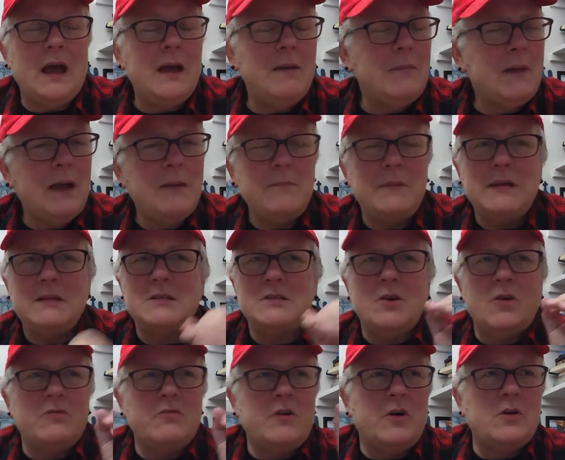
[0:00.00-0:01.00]
I might be
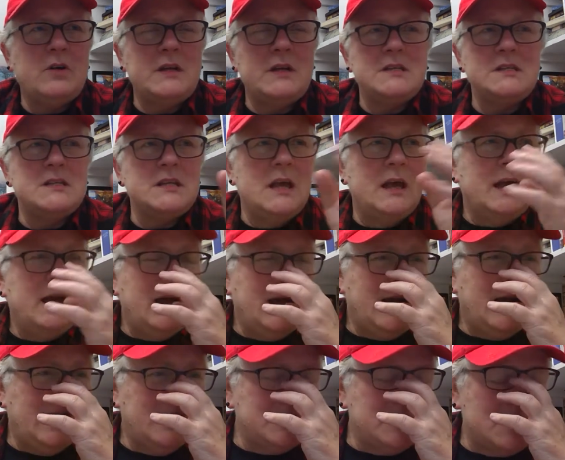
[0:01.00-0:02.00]
so focused
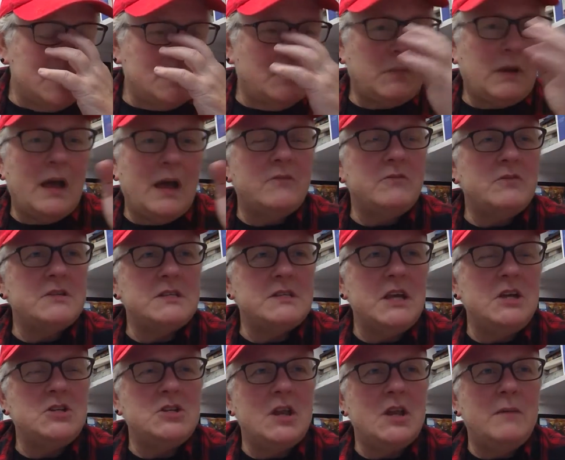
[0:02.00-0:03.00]
on some
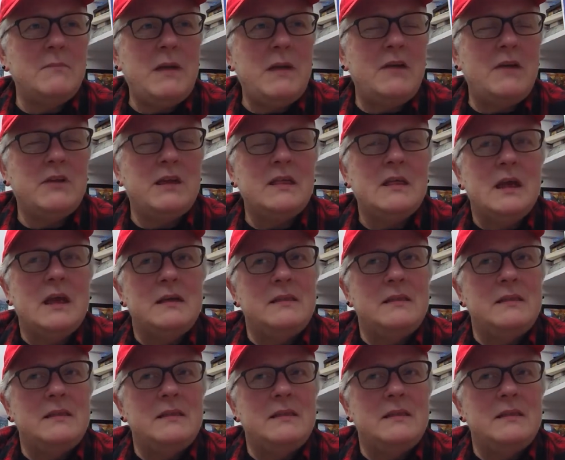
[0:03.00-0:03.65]
conversation I'm having